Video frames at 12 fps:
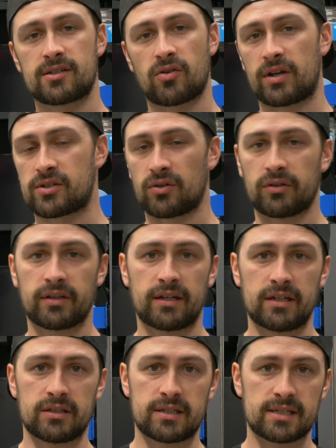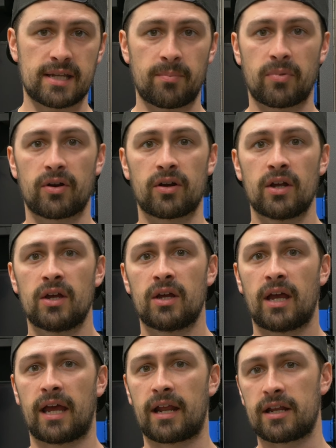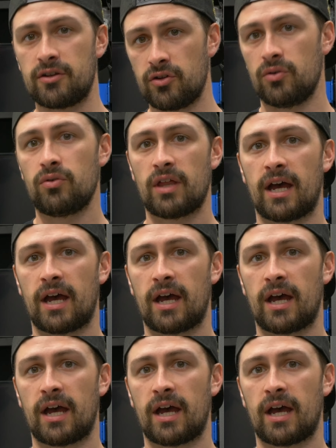So I sold it in December, and I knew